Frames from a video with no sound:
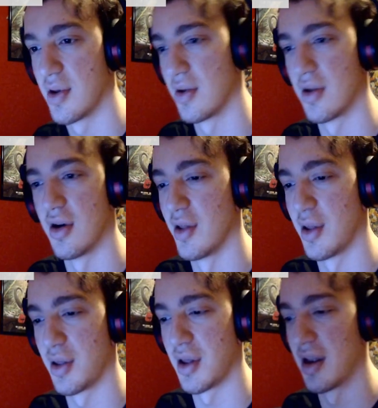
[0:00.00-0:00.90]
all
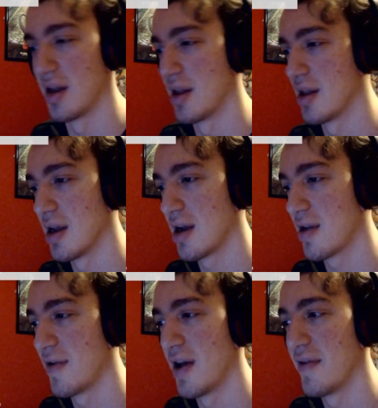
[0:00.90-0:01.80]
these guys.
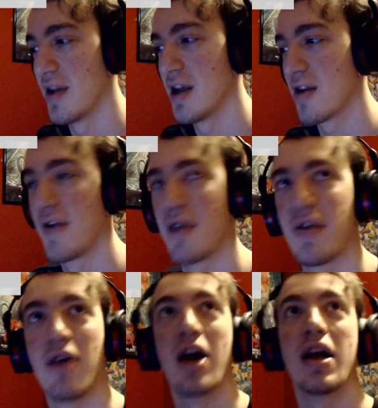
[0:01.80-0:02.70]
EX5, EX5's
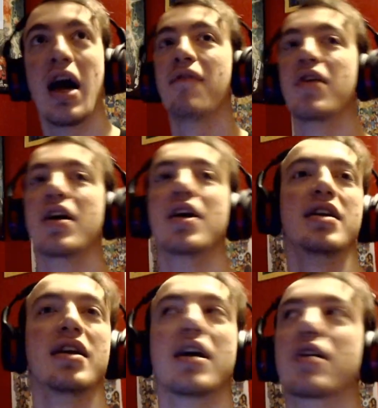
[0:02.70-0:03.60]
out. I have
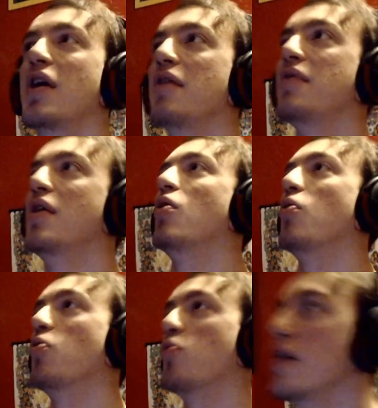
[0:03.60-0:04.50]
EX5
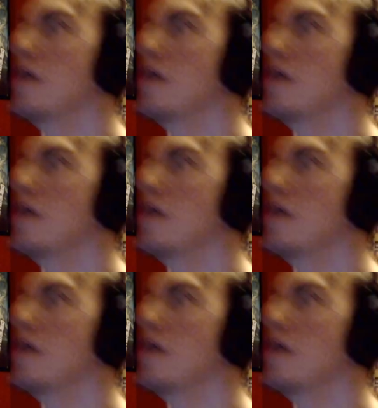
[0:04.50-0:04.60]
right.